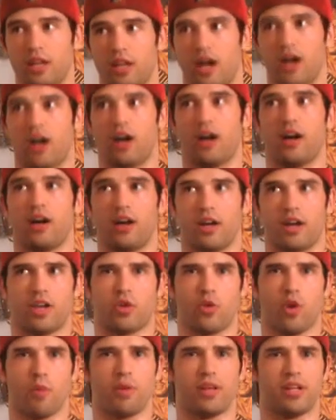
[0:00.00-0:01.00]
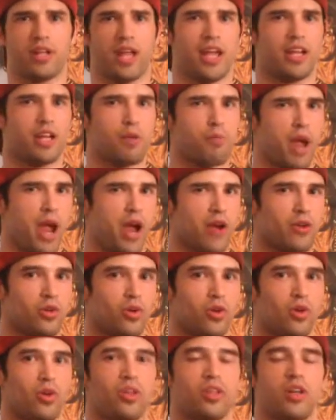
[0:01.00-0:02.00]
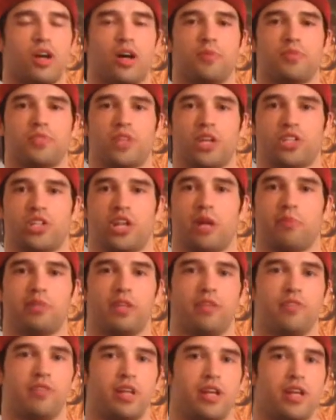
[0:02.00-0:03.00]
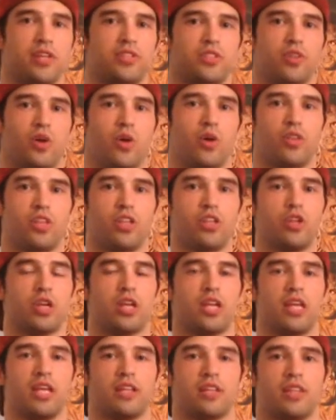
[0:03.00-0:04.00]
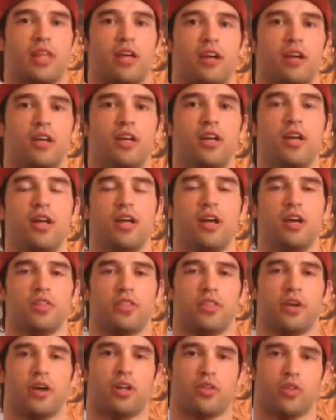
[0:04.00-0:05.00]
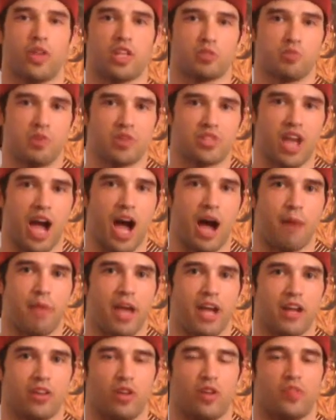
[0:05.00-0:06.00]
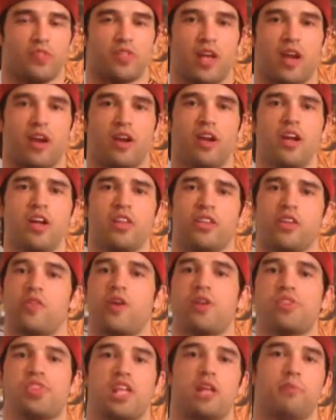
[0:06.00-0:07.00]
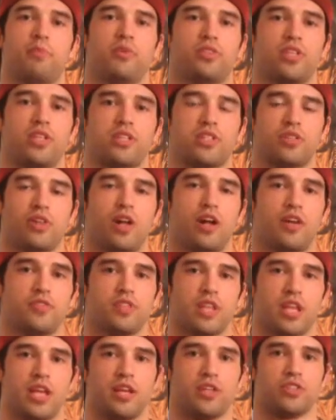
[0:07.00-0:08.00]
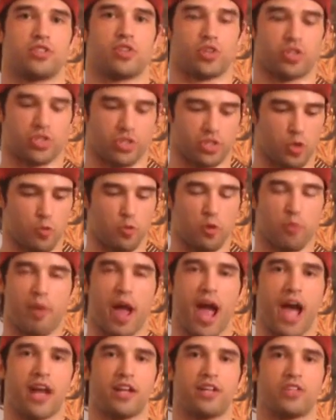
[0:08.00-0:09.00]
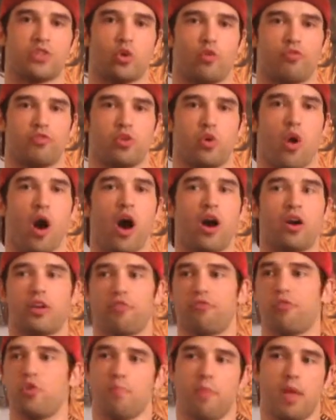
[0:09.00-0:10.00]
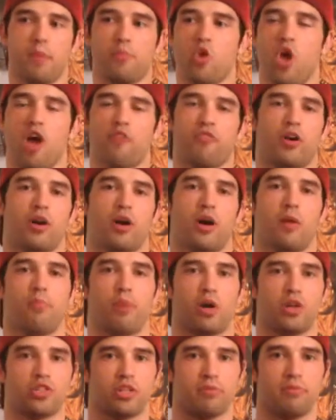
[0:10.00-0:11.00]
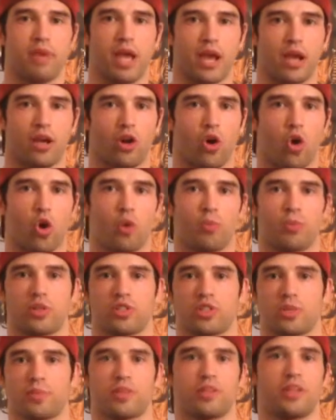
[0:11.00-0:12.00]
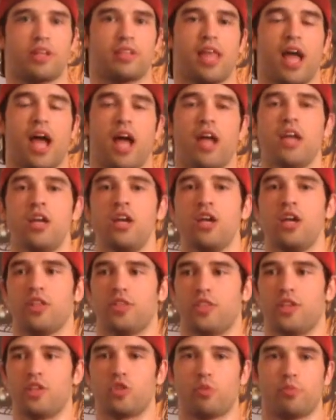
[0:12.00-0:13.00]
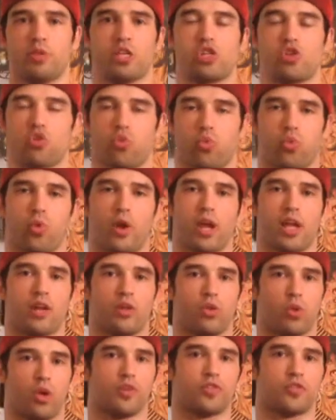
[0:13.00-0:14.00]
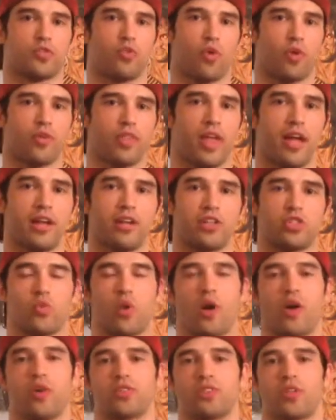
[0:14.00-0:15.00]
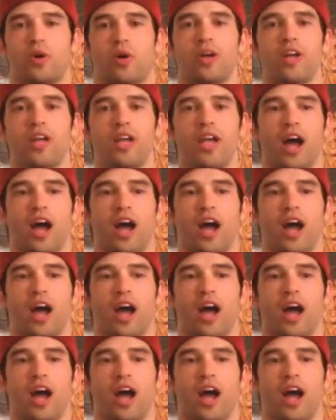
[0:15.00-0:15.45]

apparel section, I believe it is. So then you can get the Les Mills Combat gloves there. The great thing about these gloves is they're super padded. So if you have a punching bag at home or something like that, these will be great gloves for that as well. So